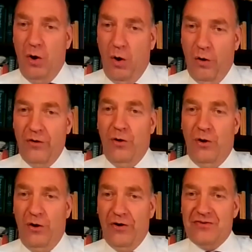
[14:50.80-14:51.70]
on
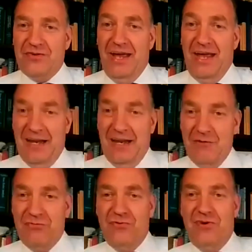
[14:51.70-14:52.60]
Earth and
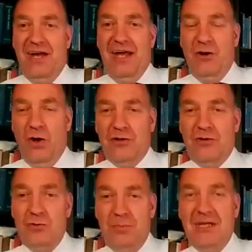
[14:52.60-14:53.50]
live and
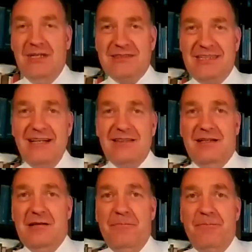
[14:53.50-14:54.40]
not to be
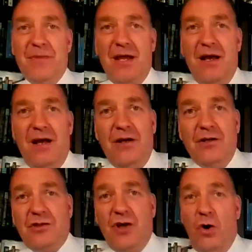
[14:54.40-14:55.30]
distinctive?
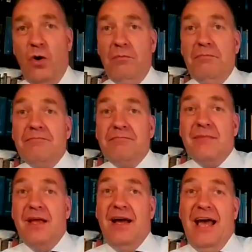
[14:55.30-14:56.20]
So,
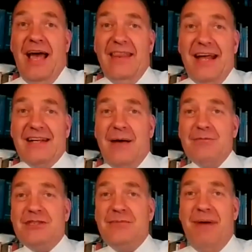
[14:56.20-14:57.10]
and that
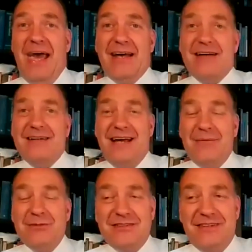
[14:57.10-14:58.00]
comes
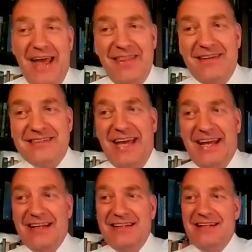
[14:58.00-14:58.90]
comes then the
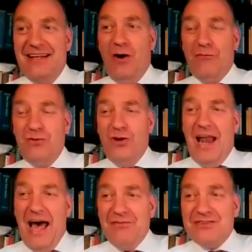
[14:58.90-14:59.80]
second of your
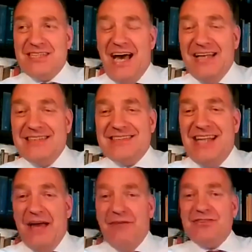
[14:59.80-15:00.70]

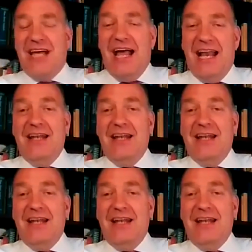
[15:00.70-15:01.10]
lifestyle